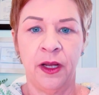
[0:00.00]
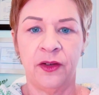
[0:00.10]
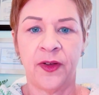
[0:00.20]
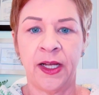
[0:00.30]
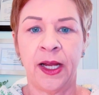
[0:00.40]

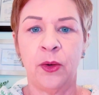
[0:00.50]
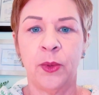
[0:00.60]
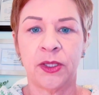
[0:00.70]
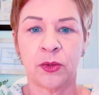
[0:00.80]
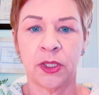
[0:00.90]
Find out
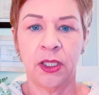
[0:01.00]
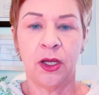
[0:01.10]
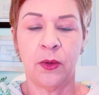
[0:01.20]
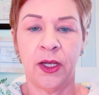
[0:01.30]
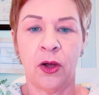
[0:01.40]
what's really
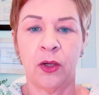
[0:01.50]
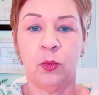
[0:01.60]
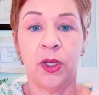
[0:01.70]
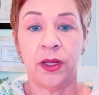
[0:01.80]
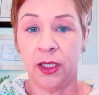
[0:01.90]
going on
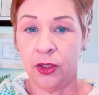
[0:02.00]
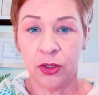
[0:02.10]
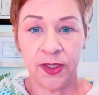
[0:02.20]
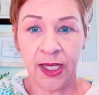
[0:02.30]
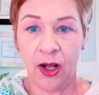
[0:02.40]
within
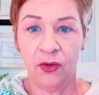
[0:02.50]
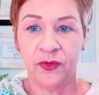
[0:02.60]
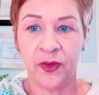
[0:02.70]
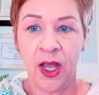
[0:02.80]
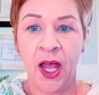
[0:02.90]
yourself.